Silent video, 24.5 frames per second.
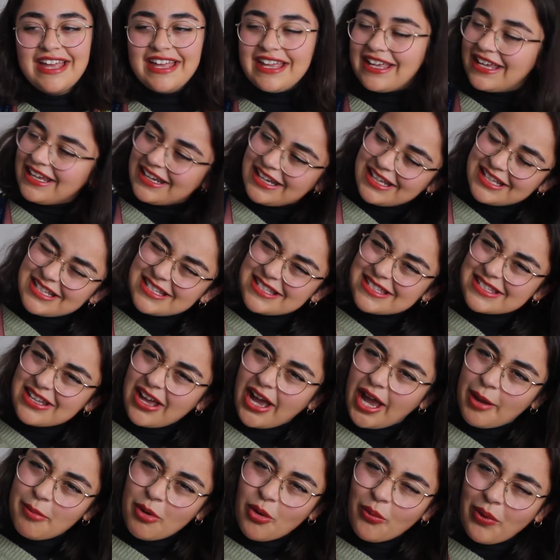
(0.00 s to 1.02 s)
It is,
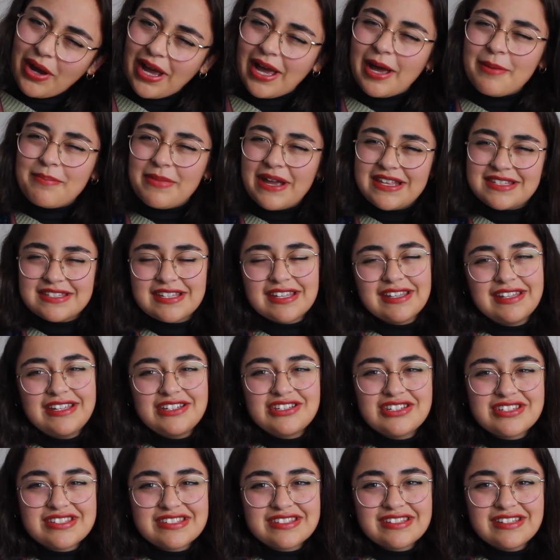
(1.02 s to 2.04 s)
I'm aware, basically
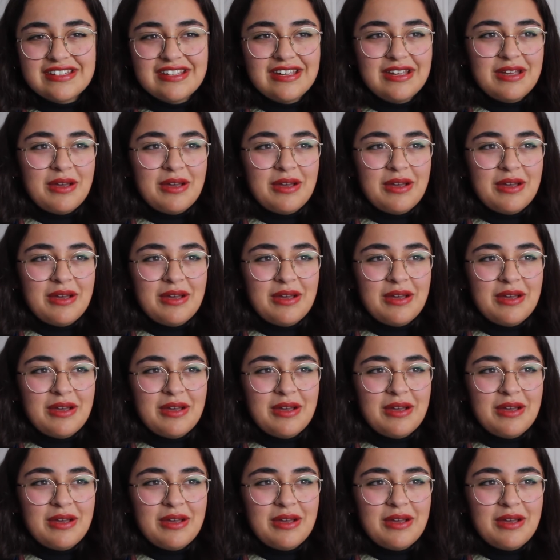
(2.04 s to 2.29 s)
just